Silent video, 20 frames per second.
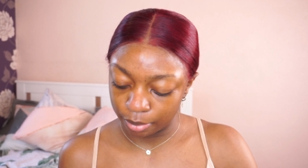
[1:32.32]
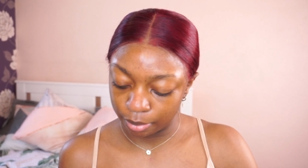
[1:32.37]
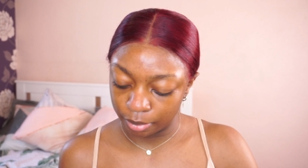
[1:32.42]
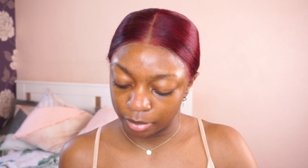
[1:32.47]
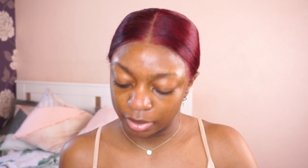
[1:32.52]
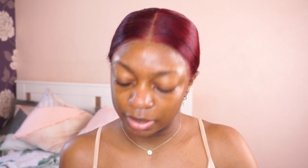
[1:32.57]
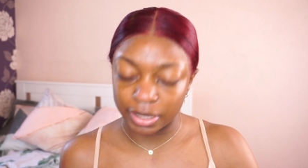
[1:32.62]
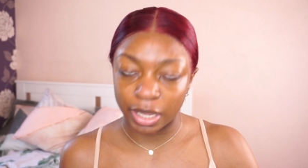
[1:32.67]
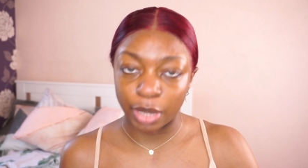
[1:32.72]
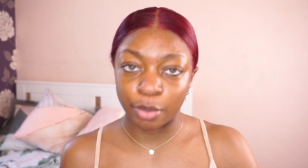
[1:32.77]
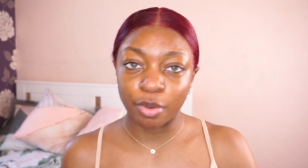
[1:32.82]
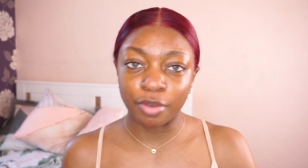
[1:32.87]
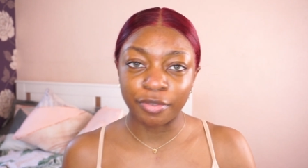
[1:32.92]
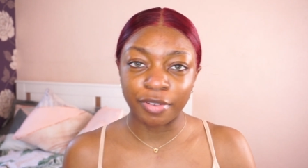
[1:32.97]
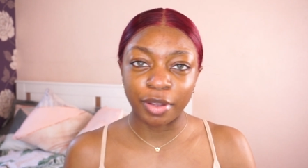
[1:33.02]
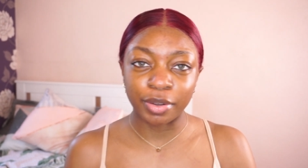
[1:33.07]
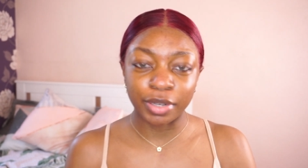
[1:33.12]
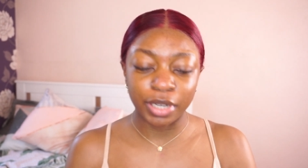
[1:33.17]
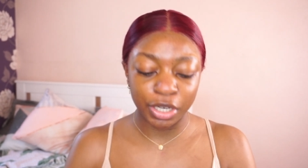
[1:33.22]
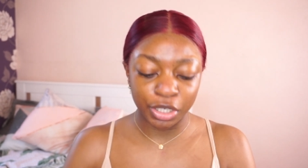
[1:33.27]
Say What
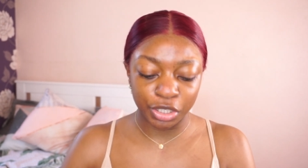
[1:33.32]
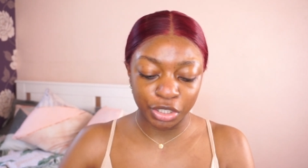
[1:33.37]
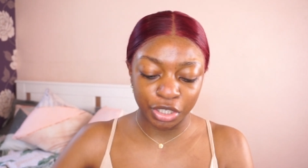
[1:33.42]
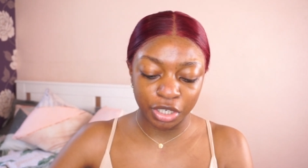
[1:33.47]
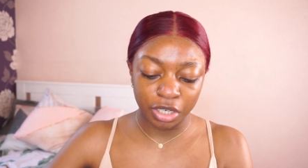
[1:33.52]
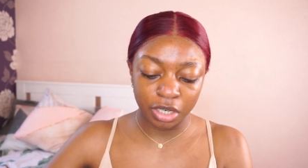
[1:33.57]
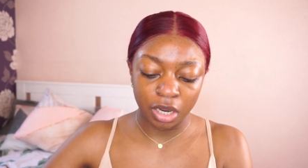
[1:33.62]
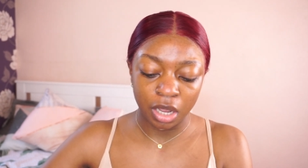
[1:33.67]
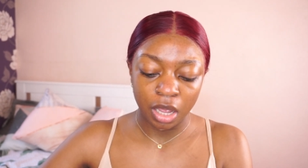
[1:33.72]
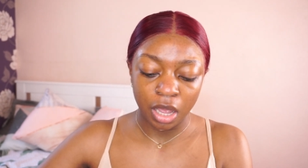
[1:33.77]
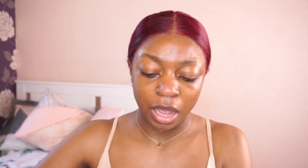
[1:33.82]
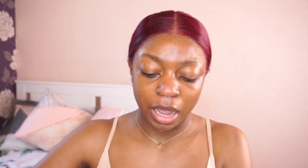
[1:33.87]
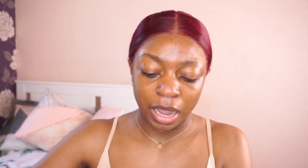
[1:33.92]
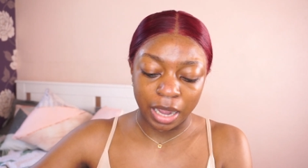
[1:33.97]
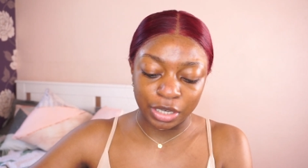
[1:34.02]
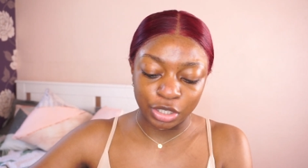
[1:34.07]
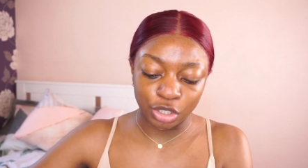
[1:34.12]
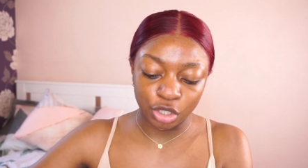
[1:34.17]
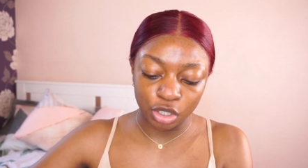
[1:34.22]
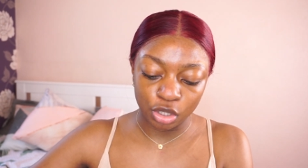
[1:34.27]
foundation.
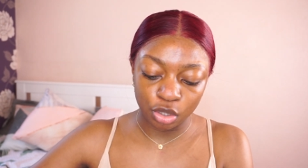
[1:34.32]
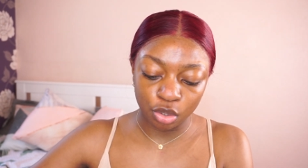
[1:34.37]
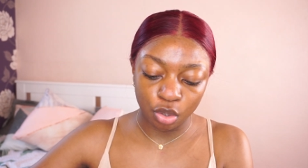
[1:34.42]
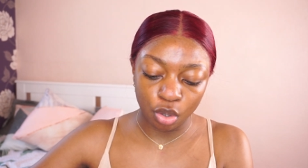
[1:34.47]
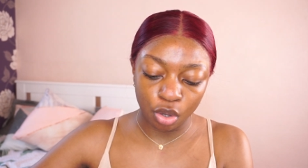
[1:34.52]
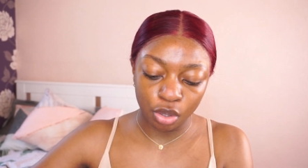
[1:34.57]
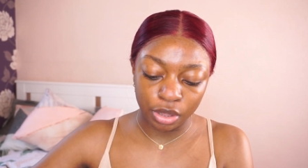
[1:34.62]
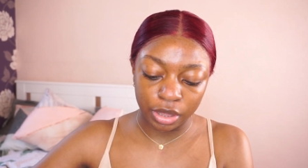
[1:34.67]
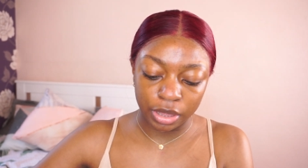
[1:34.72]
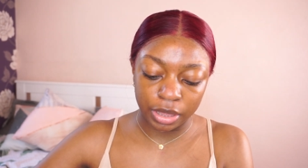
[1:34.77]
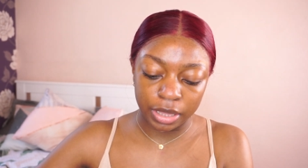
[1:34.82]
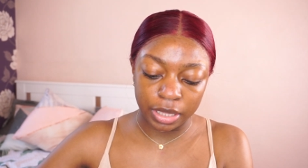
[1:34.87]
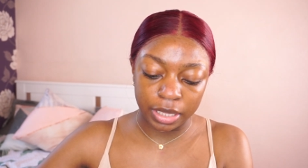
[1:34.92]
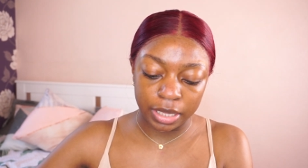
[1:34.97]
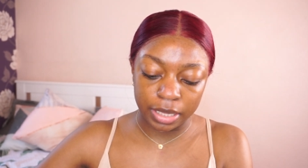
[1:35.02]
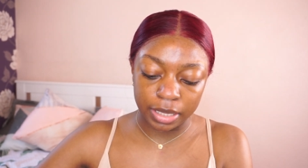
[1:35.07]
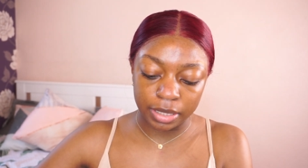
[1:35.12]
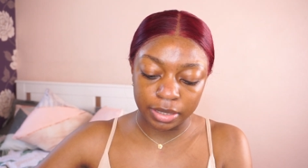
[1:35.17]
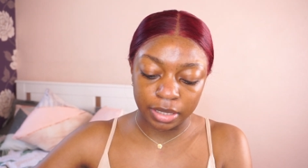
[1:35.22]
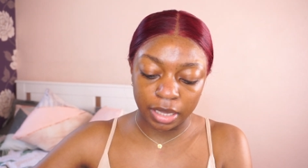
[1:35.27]
I just got
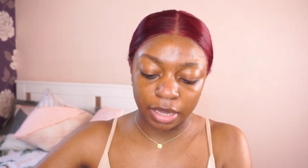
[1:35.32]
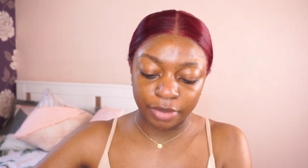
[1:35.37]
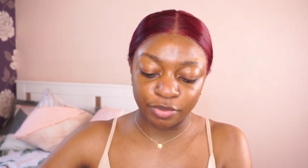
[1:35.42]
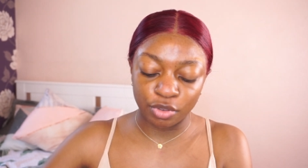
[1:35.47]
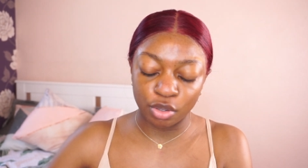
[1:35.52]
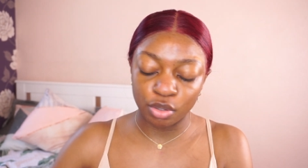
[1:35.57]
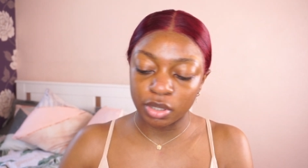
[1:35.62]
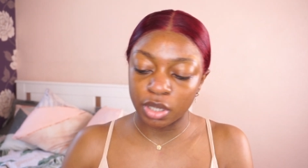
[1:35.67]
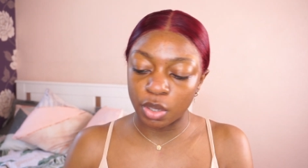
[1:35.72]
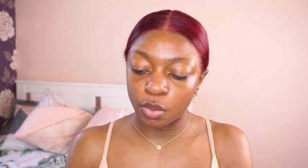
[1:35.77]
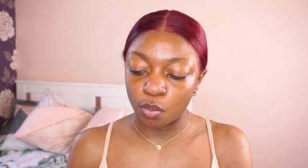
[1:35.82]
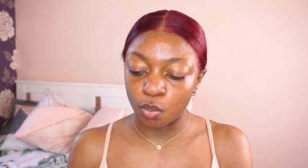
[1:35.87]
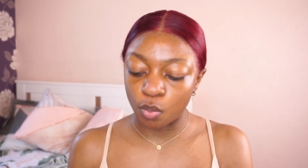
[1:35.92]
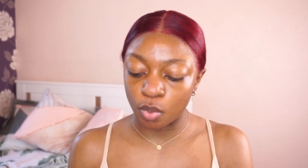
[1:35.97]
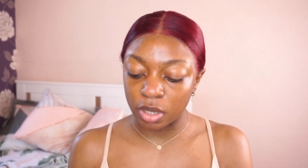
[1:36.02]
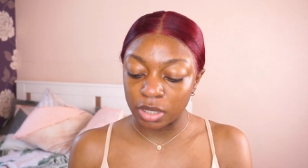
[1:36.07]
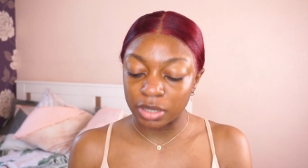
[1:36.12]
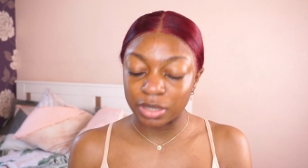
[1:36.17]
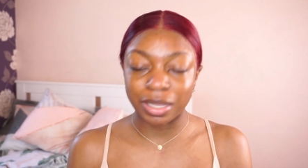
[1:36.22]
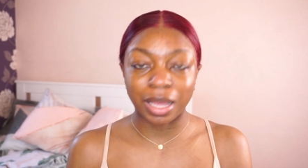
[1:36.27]
this. I've used it
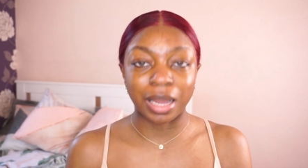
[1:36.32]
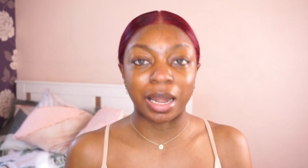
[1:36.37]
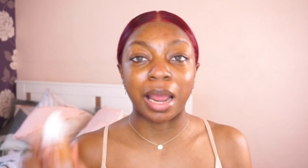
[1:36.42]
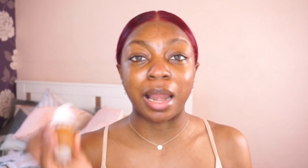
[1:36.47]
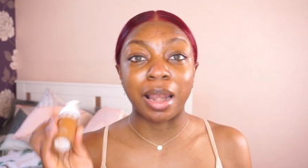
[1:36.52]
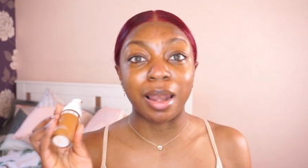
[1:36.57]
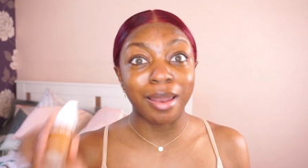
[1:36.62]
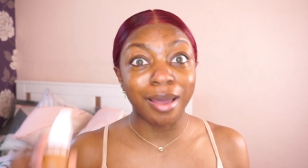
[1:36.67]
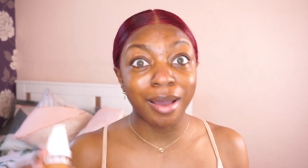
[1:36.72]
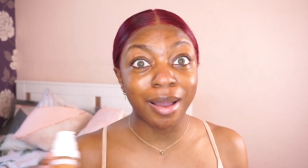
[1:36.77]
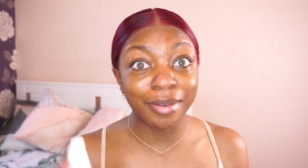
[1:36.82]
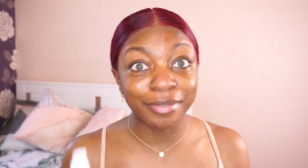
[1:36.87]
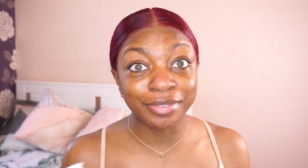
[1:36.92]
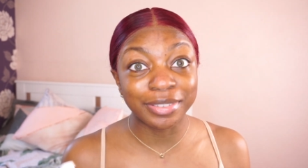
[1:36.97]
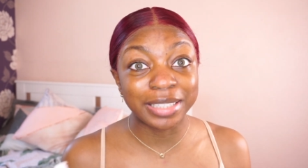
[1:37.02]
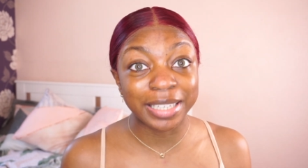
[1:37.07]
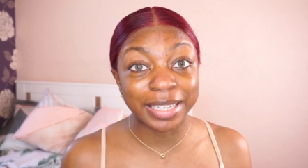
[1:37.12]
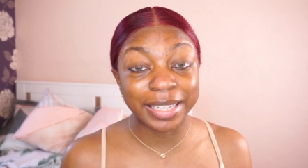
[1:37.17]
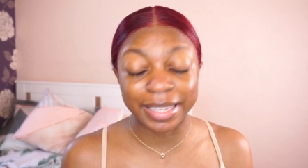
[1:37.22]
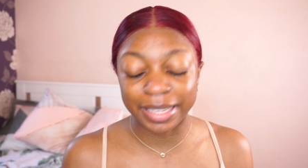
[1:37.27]
once and I
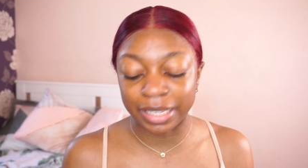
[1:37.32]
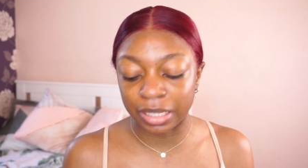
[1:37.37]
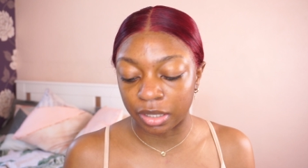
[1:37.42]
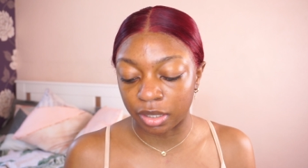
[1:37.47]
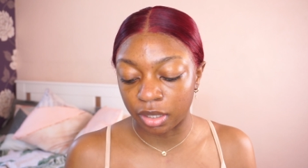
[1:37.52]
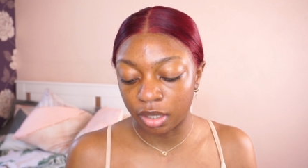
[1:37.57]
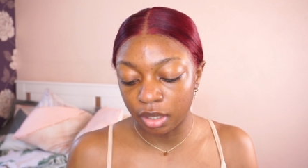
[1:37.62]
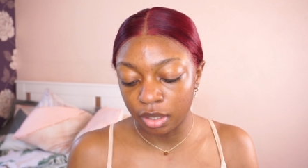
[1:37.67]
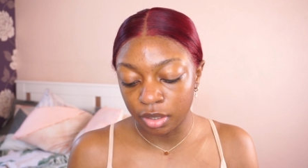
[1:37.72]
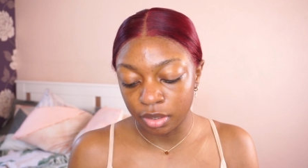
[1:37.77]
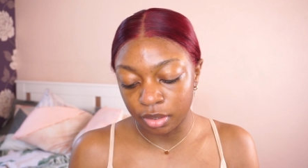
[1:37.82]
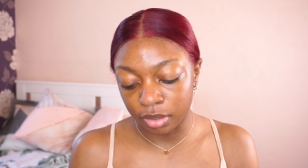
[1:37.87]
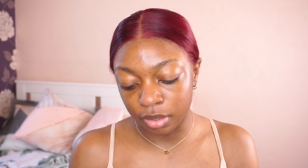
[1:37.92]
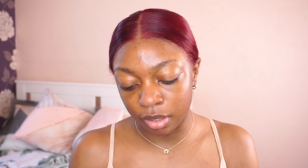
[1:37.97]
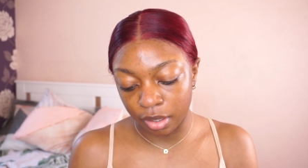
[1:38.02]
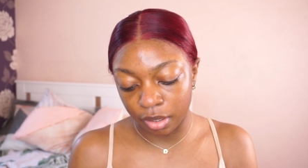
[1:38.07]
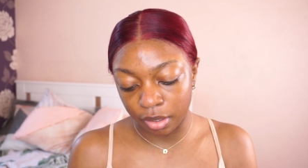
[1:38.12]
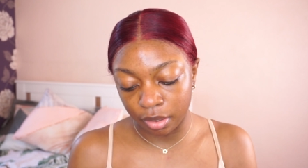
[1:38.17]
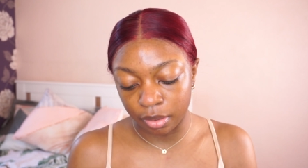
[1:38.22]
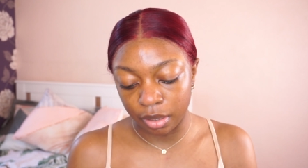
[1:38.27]
loved it,
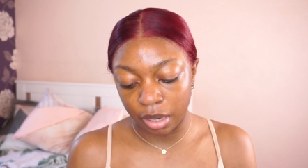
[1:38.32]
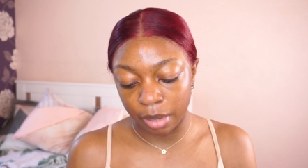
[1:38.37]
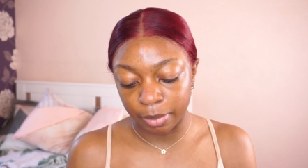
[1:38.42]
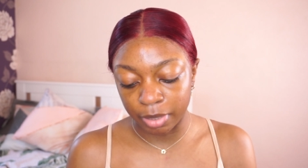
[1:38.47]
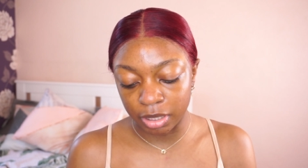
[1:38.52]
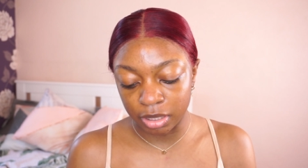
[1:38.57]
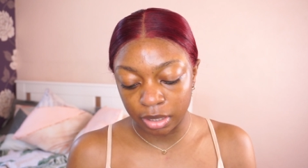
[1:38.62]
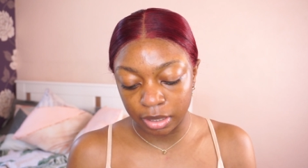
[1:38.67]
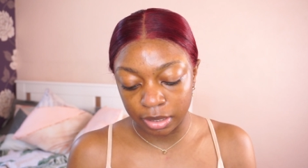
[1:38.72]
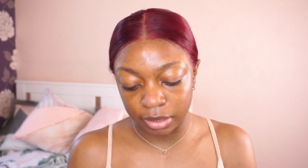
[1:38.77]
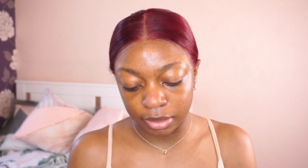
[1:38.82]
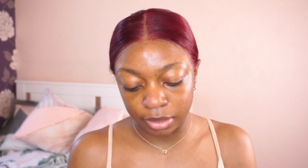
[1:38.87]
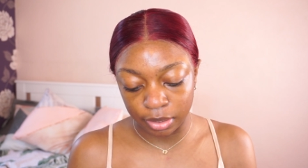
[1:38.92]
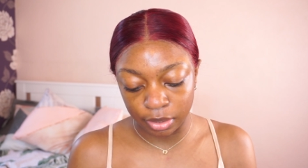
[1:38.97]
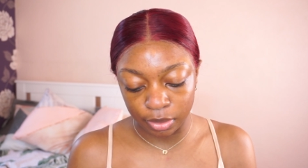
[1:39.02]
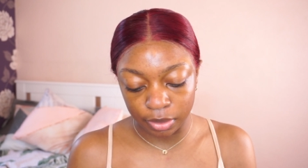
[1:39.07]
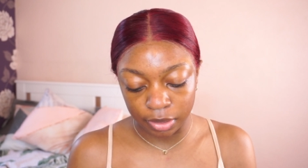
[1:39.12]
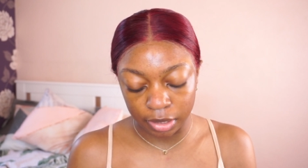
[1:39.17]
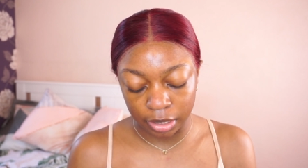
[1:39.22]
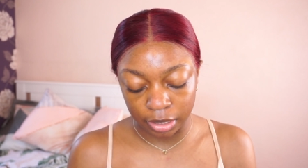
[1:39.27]
so I'm excited to
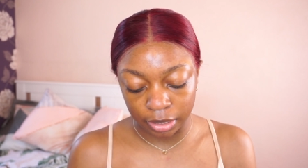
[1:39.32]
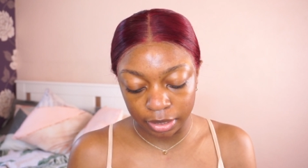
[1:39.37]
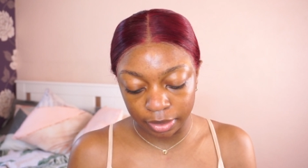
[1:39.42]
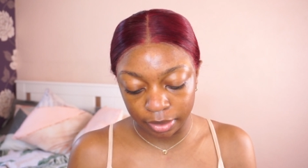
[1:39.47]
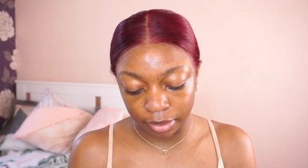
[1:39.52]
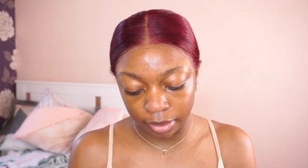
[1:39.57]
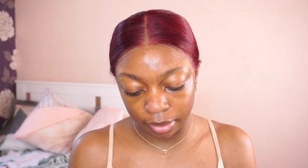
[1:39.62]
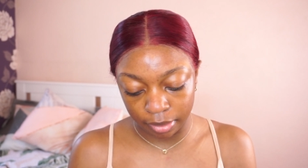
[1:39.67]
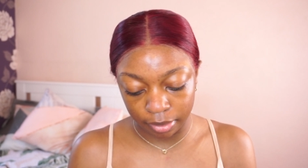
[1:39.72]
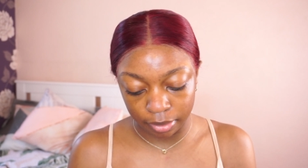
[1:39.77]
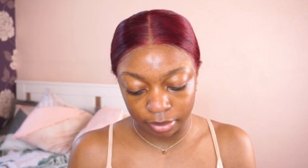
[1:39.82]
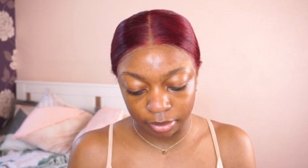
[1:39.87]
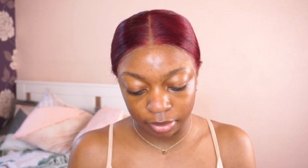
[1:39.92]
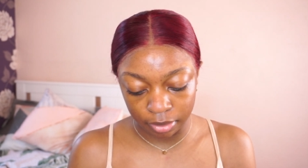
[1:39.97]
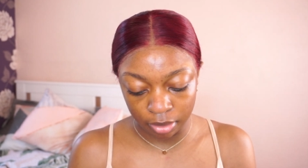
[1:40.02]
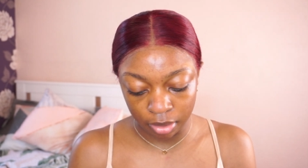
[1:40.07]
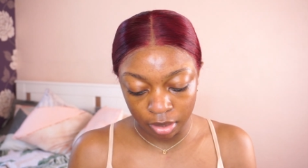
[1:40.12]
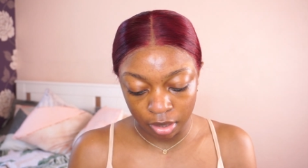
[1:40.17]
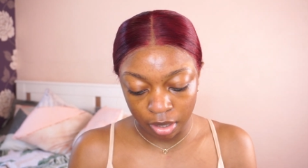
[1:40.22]
use it again.